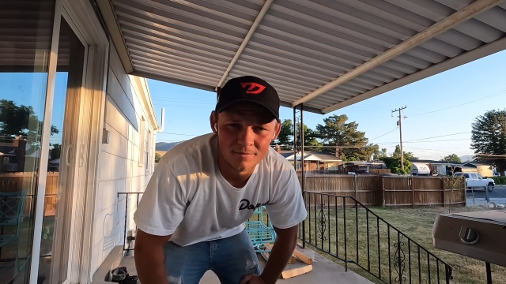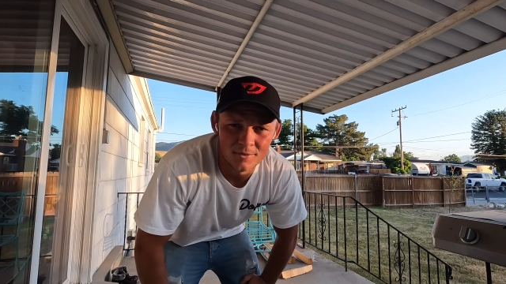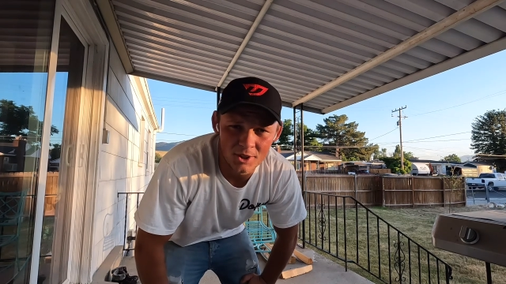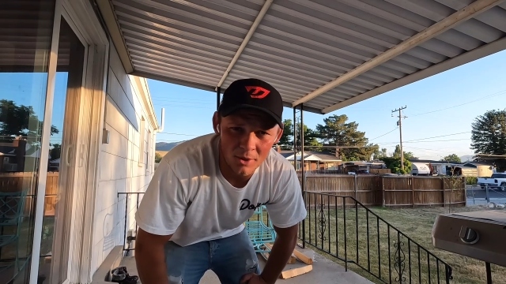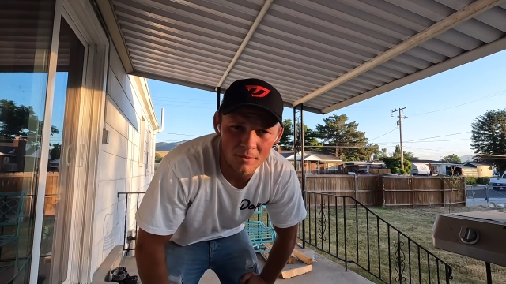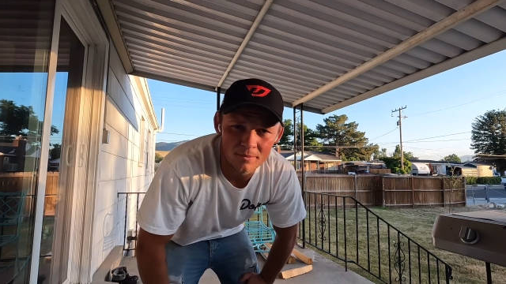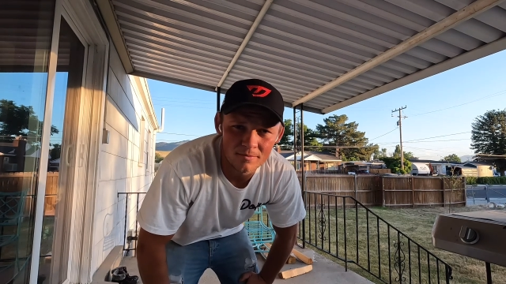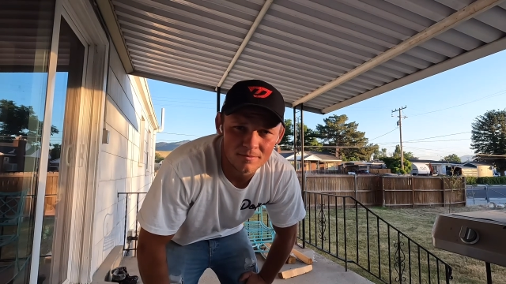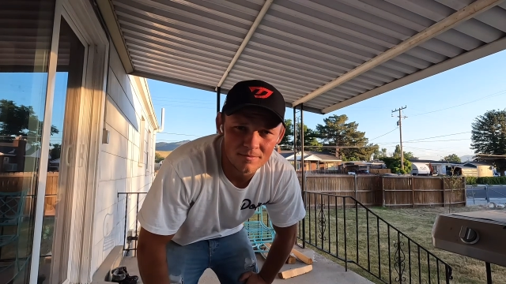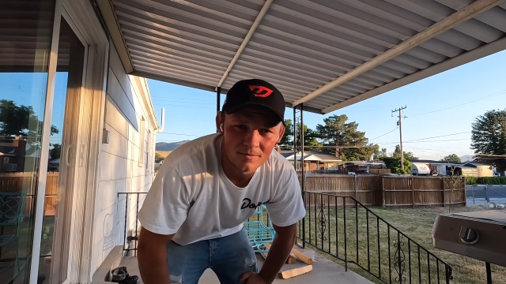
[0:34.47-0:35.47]
So,
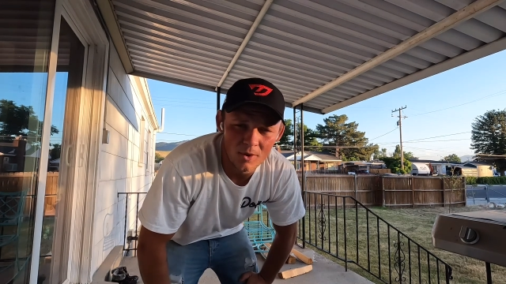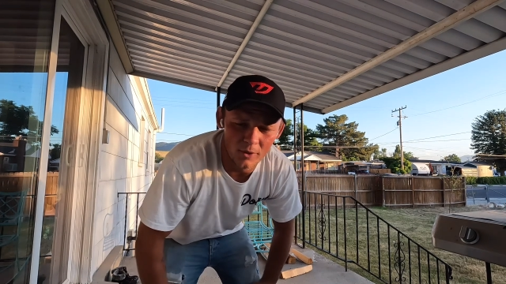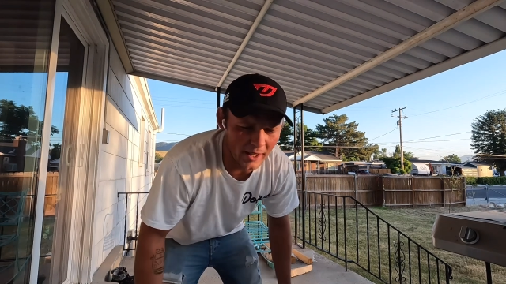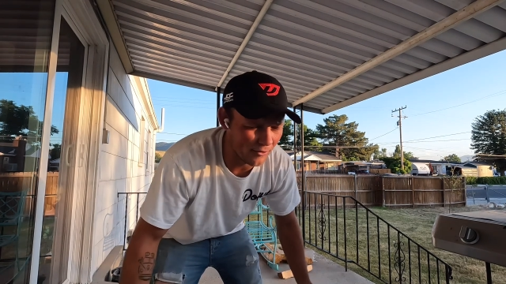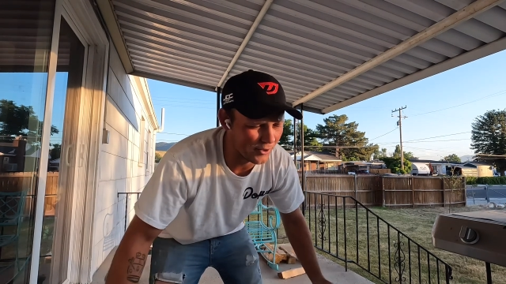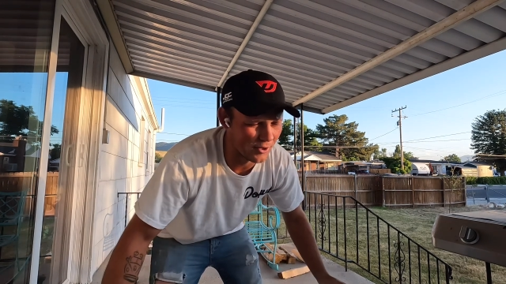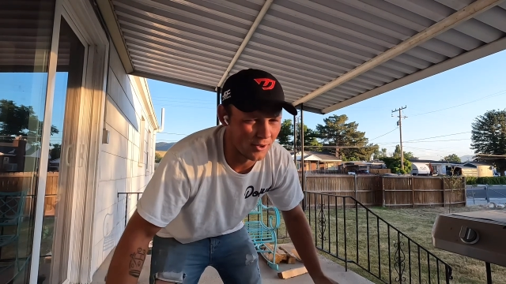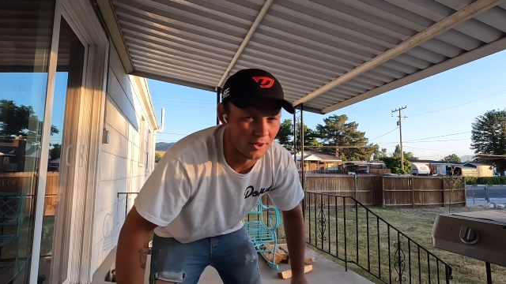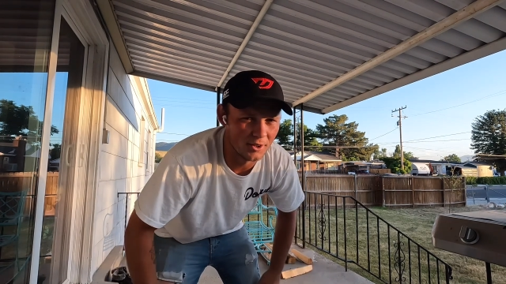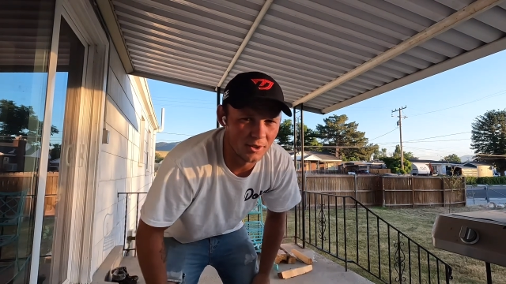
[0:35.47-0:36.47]
without
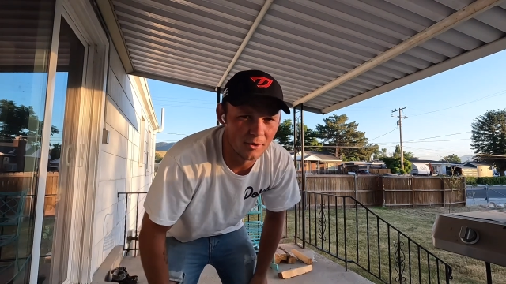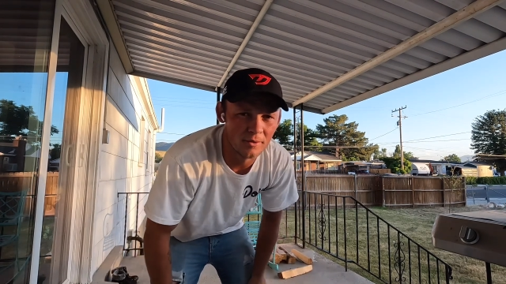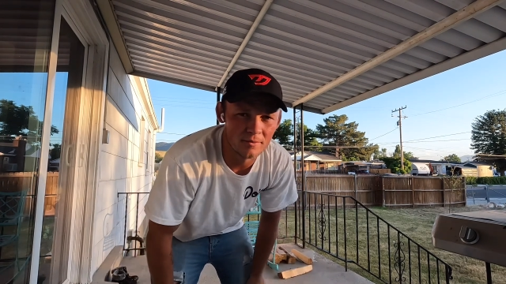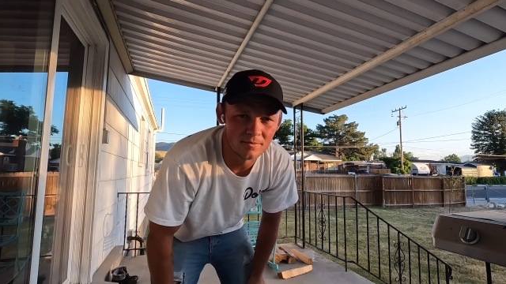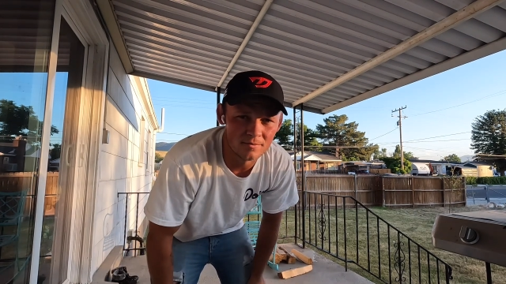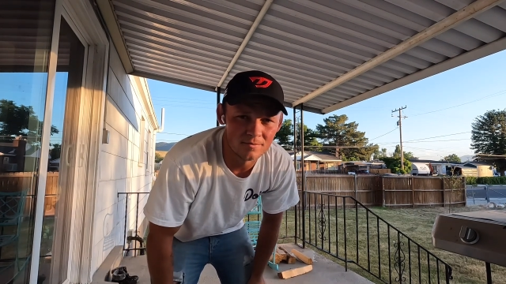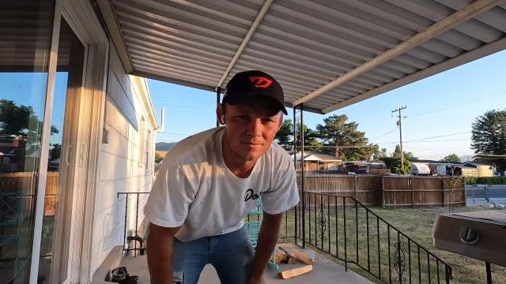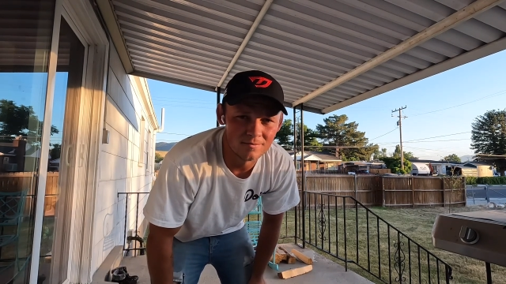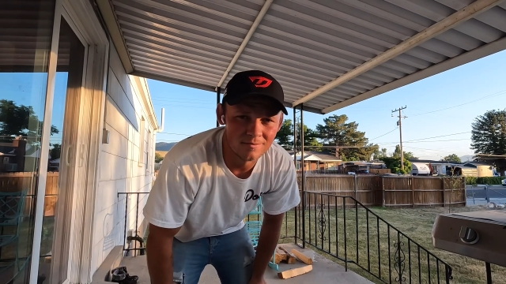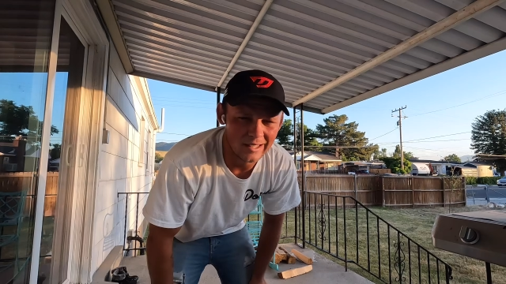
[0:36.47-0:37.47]
further ado,
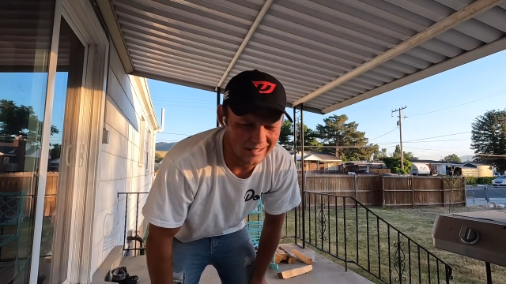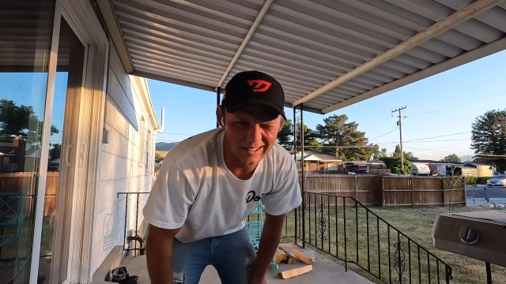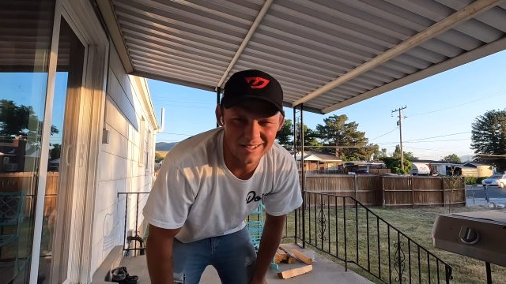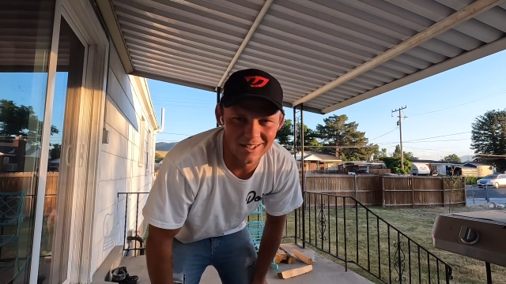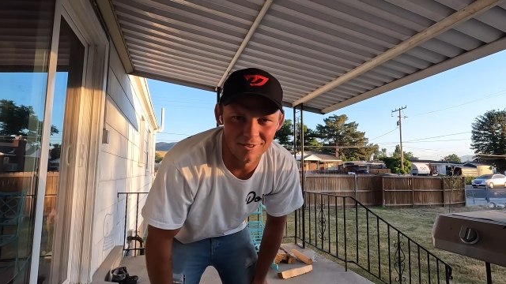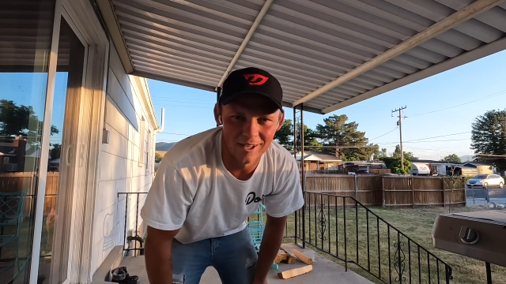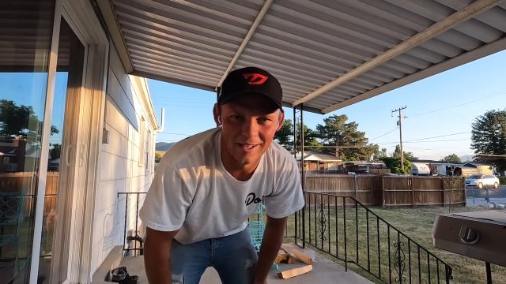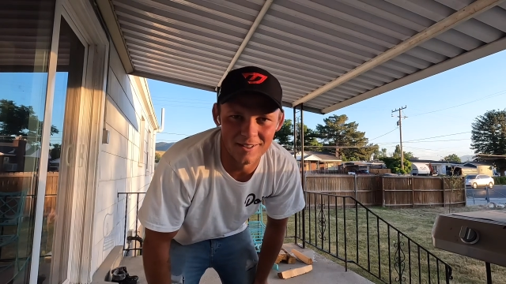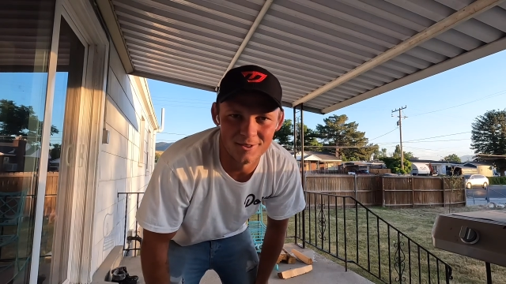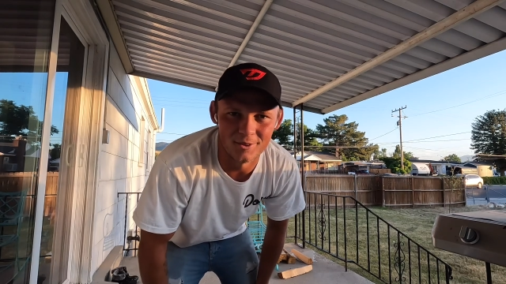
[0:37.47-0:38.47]
let's get
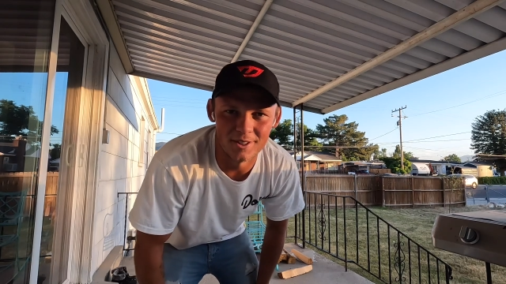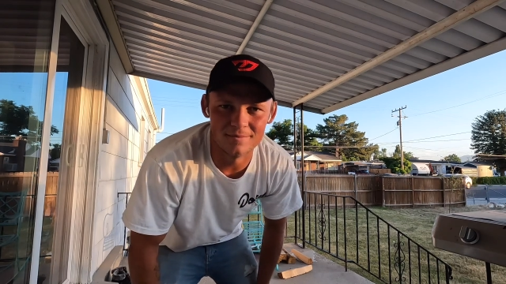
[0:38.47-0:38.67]
right into it.